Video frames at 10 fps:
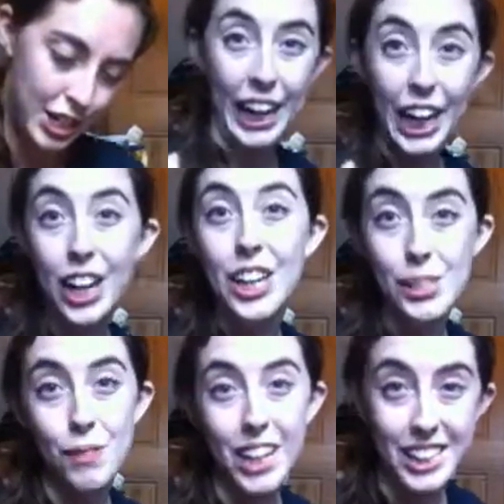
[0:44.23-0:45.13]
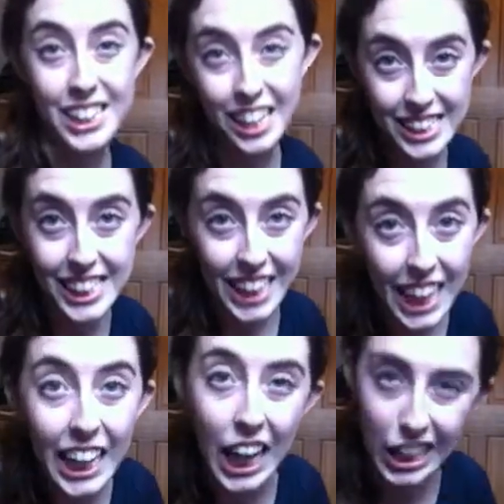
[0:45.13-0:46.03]
So here is where it starts
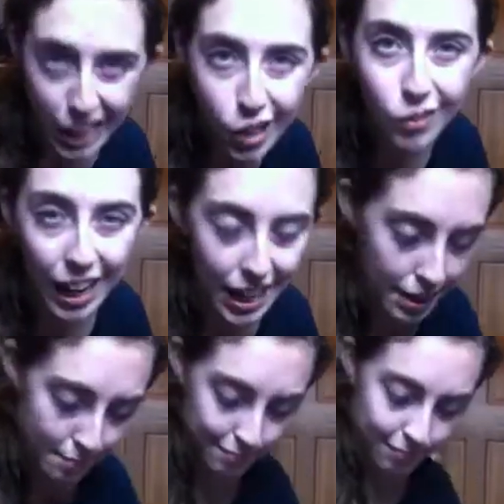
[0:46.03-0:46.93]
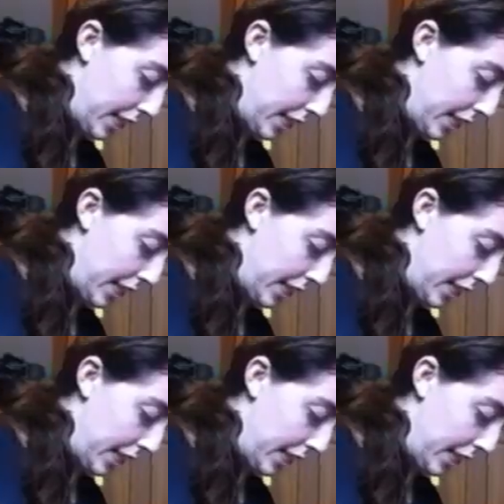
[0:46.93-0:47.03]
getting a little random.